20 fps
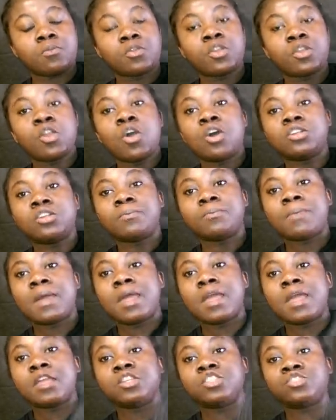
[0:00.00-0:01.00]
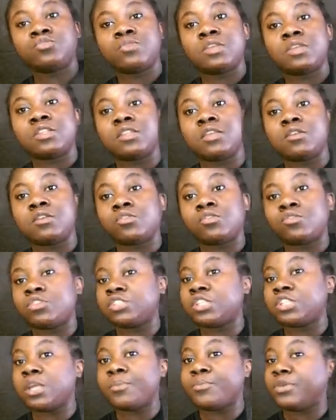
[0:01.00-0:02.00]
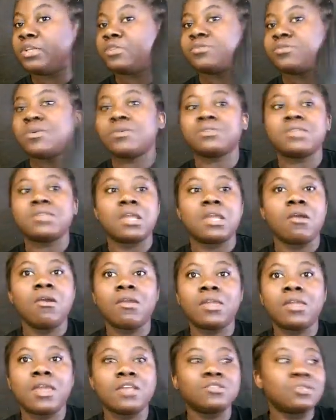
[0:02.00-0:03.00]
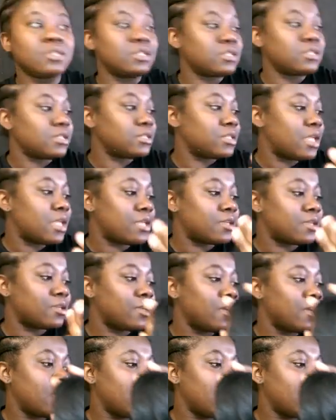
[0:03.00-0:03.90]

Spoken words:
curled my straight crochet braid. So I was like, okay, so this is like,